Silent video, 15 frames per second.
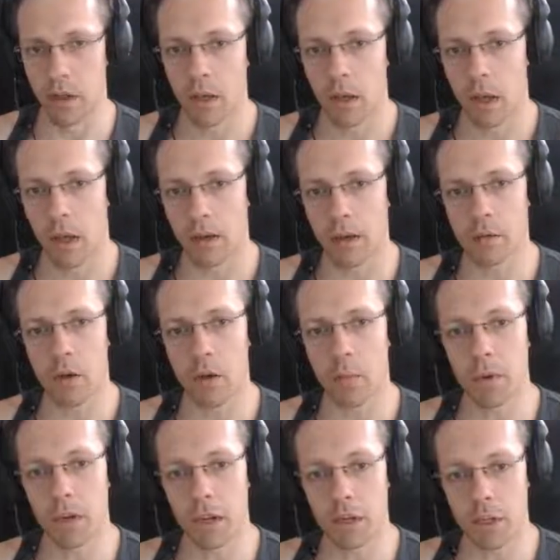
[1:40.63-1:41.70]
And in
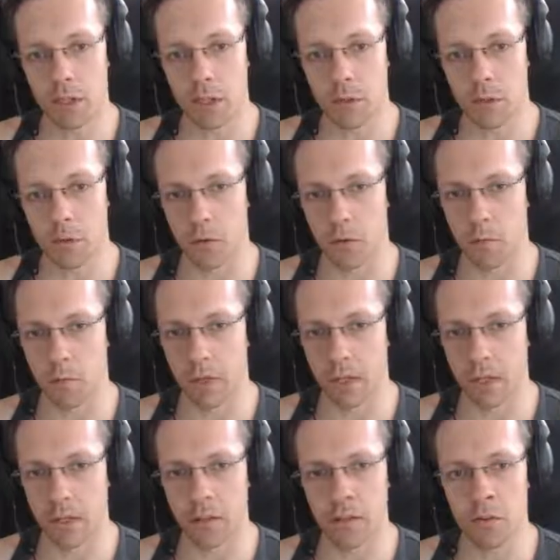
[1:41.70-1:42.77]
combination it could
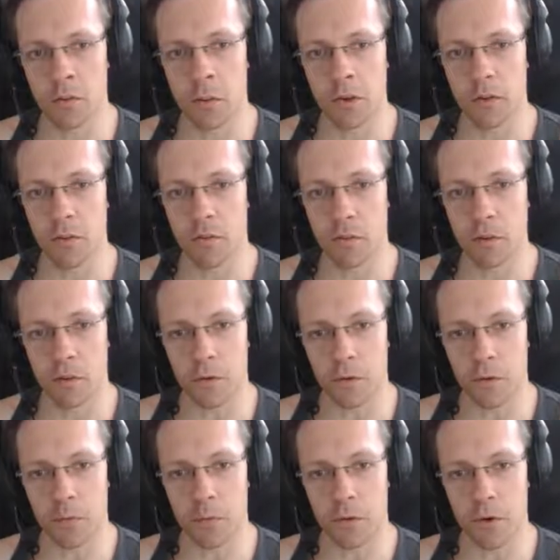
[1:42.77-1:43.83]
mean doing 4
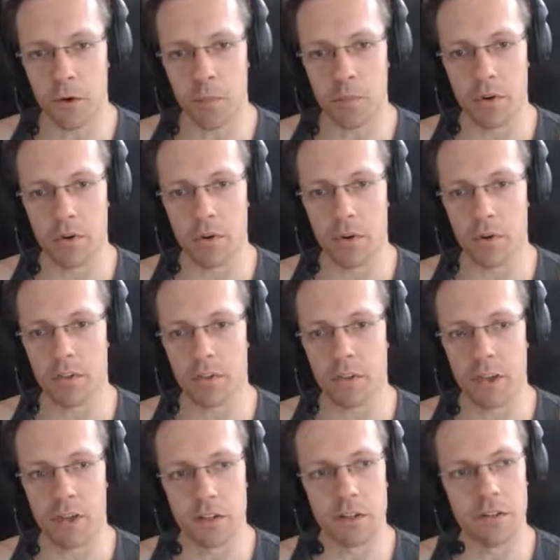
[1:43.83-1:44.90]
or more
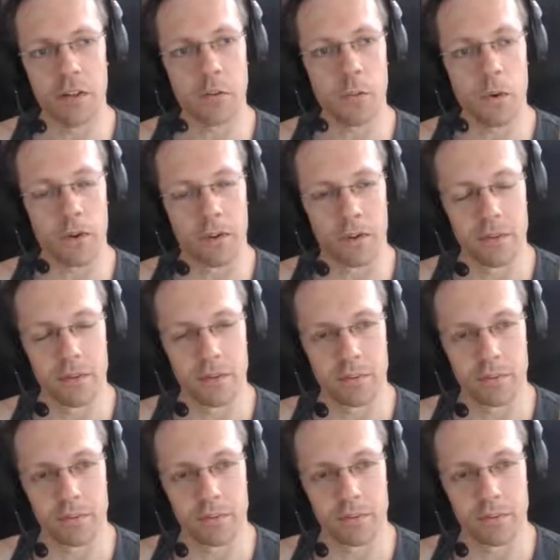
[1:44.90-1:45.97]
periodizations at once.
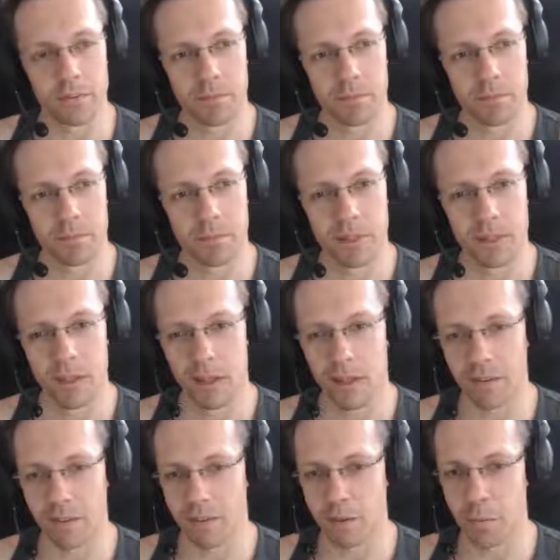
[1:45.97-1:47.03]

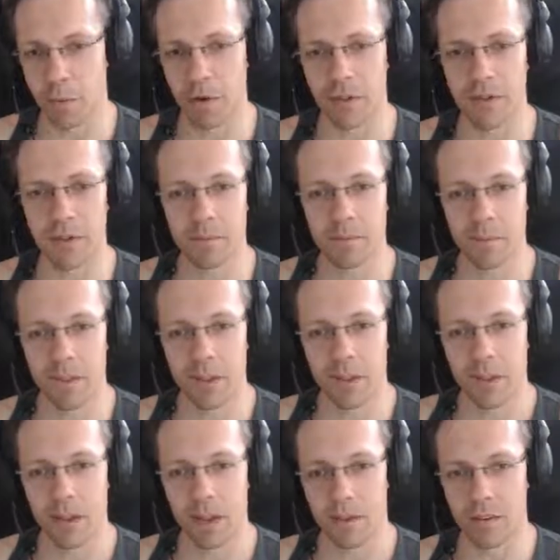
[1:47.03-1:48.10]
That's about it.
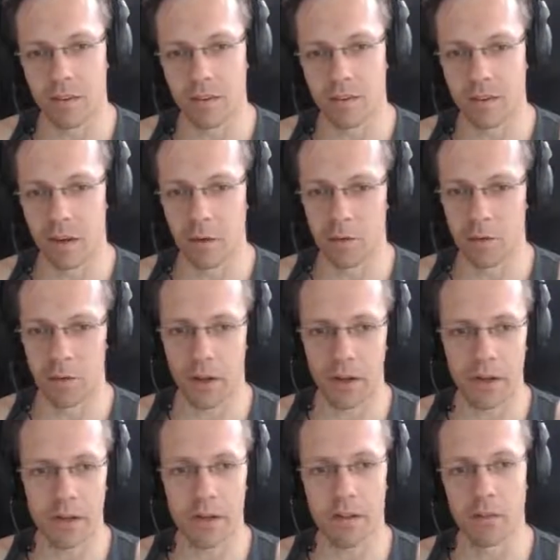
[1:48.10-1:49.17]
And this style of
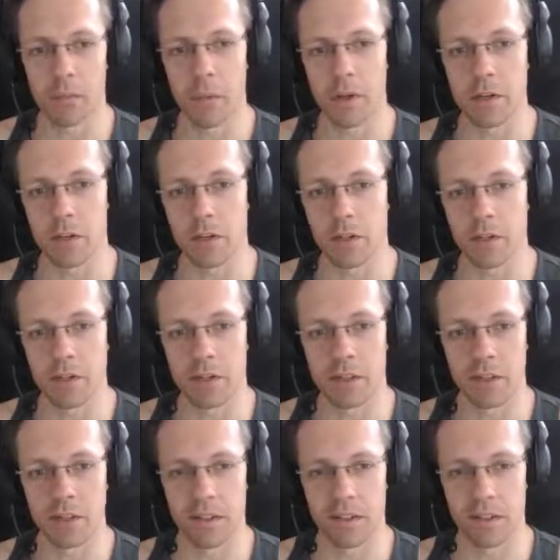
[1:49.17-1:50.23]
training, as mentioned,
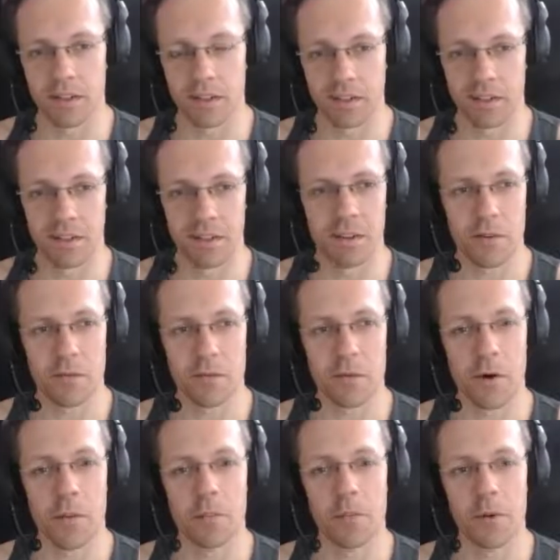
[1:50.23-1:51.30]
is
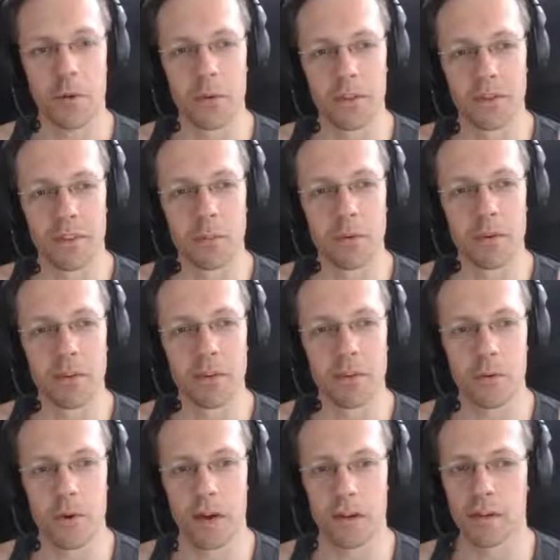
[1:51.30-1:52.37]
from Louis Simmons,
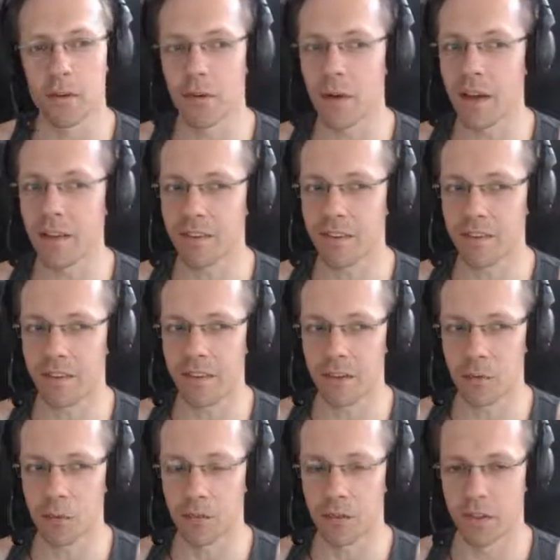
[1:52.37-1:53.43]
who had great
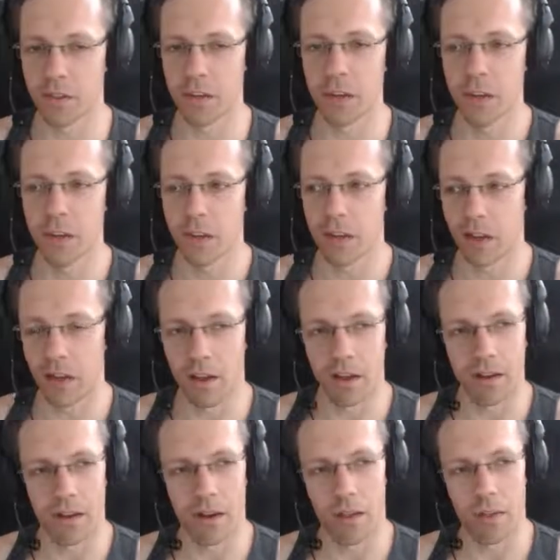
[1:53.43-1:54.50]
success with it,
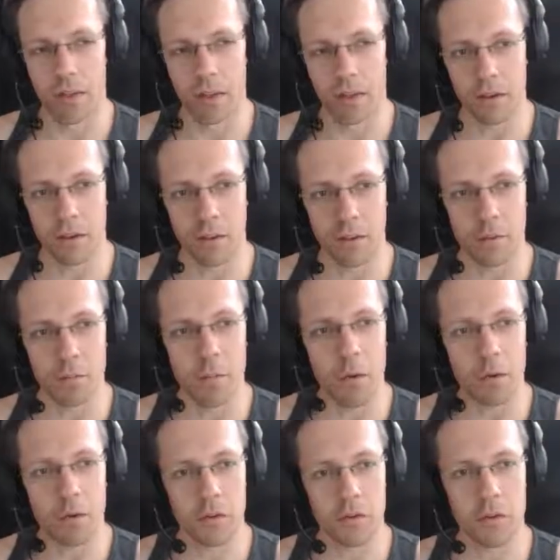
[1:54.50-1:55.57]
and I think the
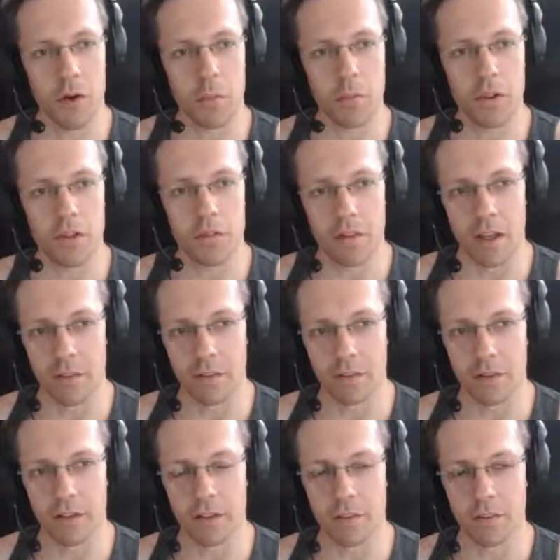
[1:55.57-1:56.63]
most top-level
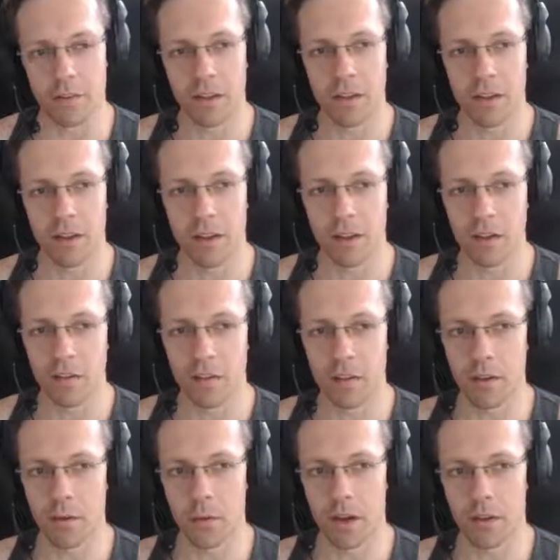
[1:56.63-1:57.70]
athletes in the
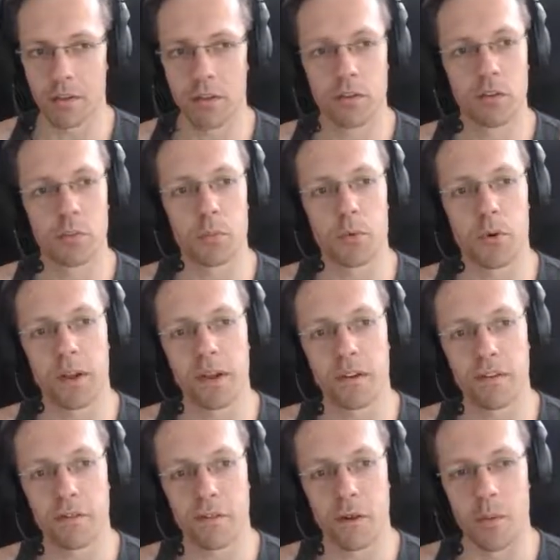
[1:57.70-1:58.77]
US spring
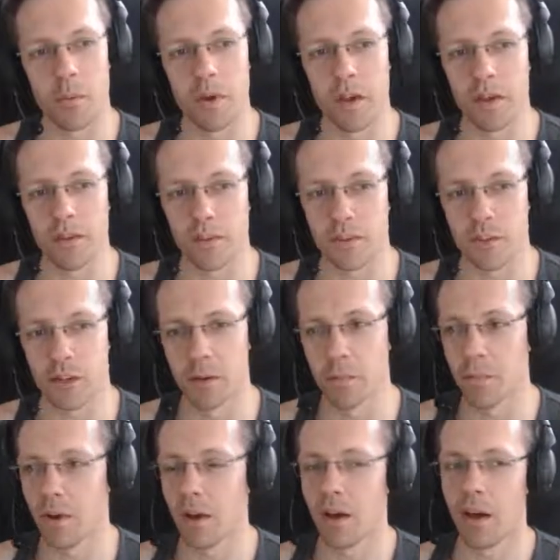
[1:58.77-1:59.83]
from his
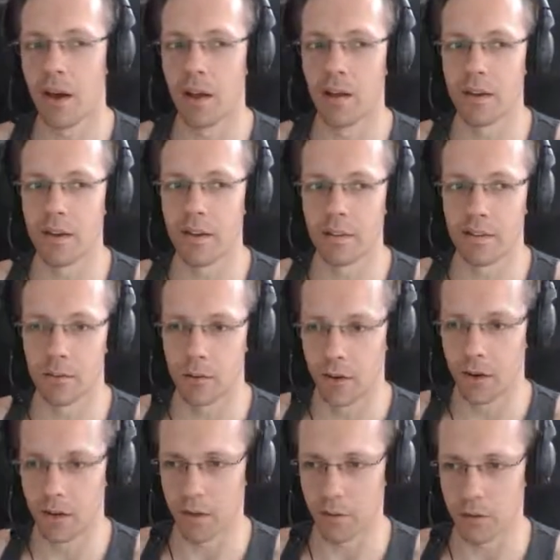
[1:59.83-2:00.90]
gym under his
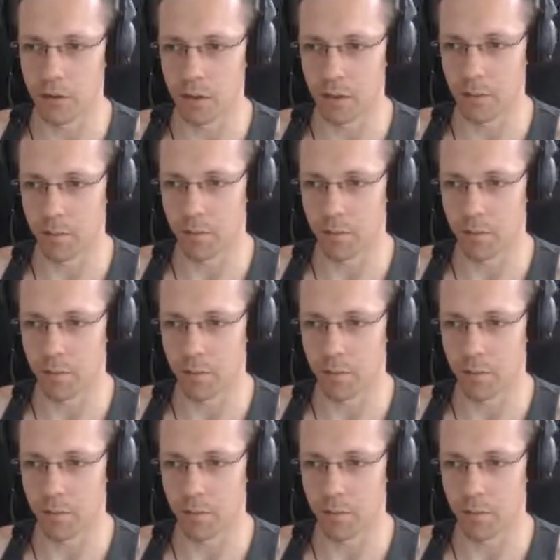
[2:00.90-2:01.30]
training regime.